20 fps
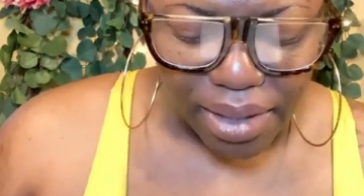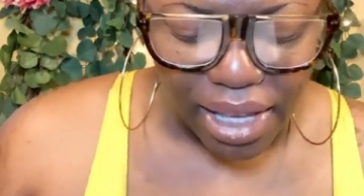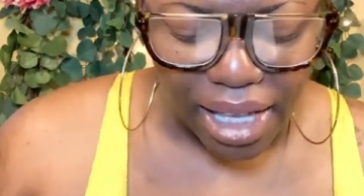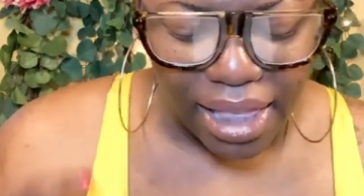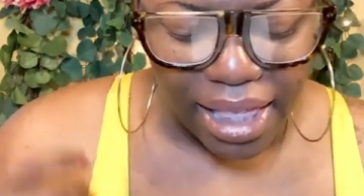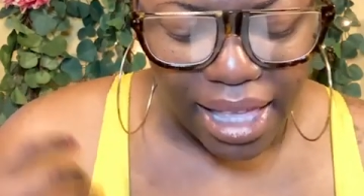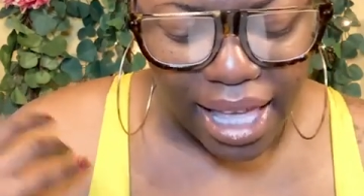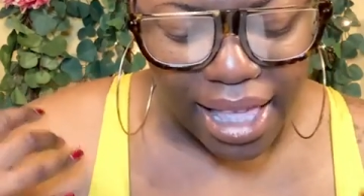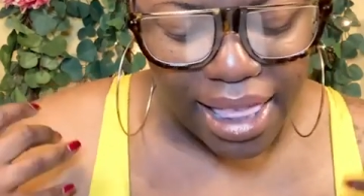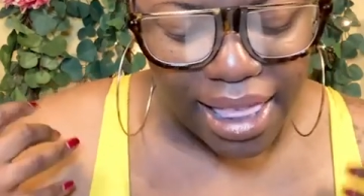
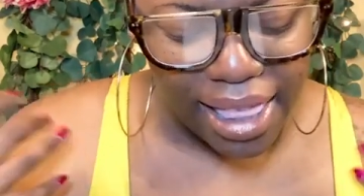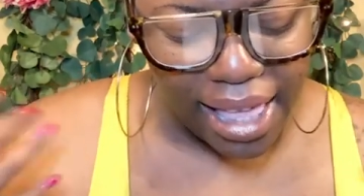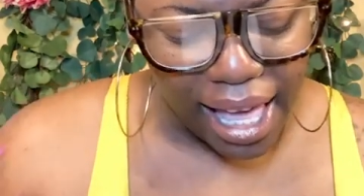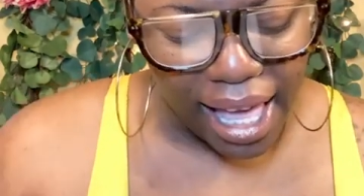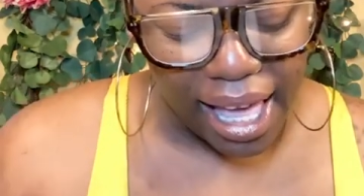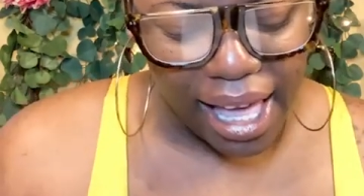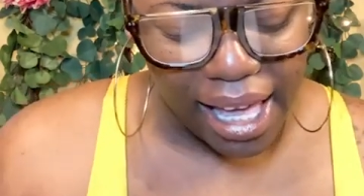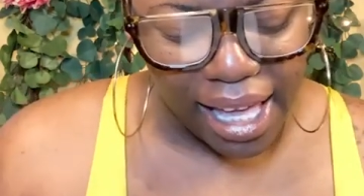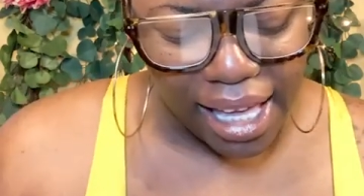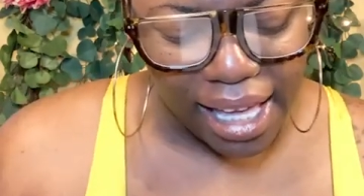that
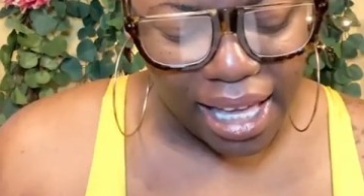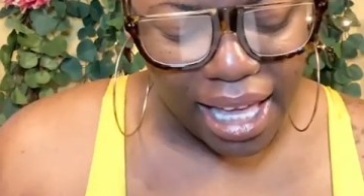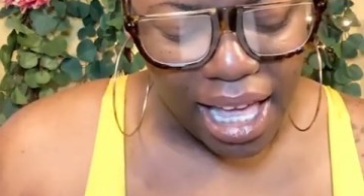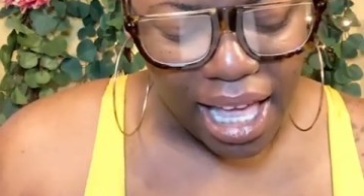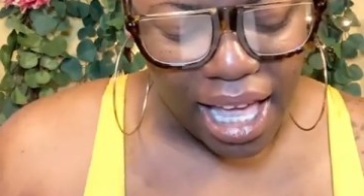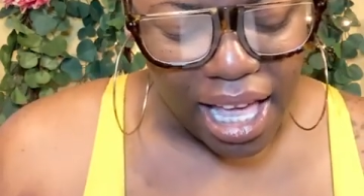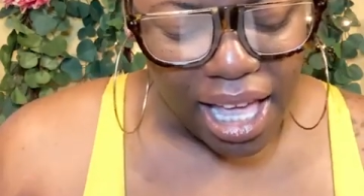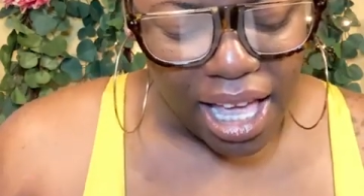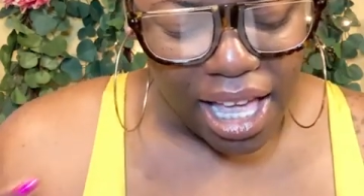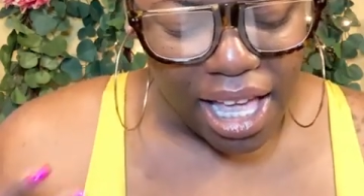they
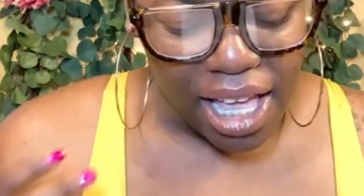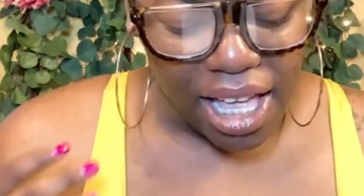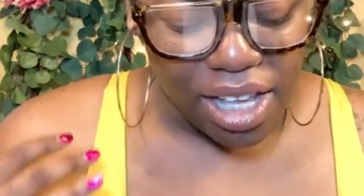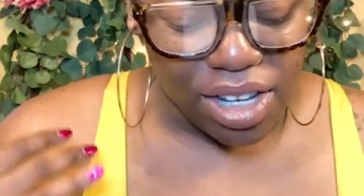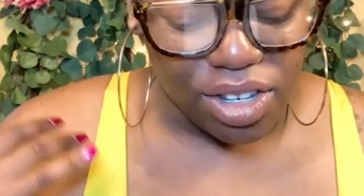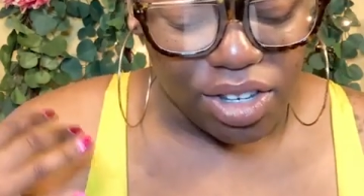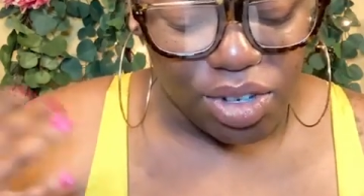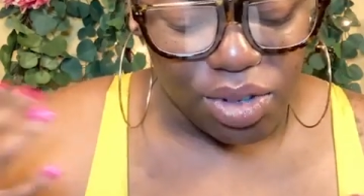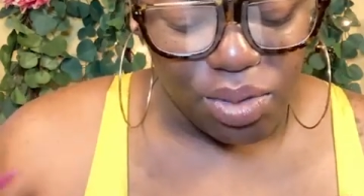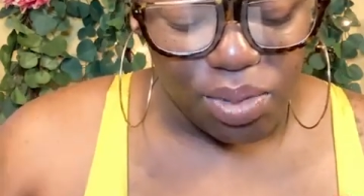
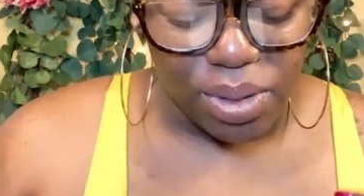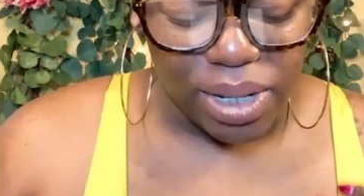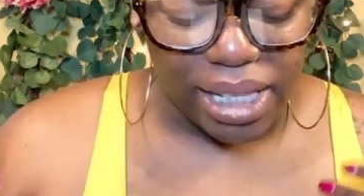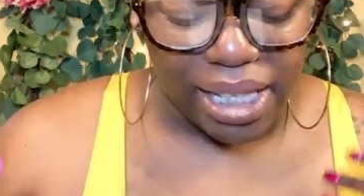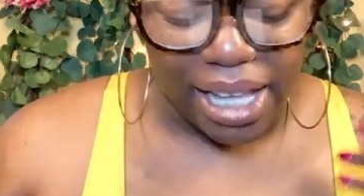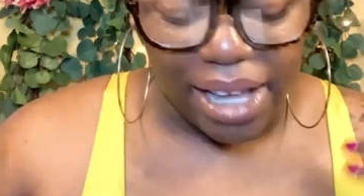do what they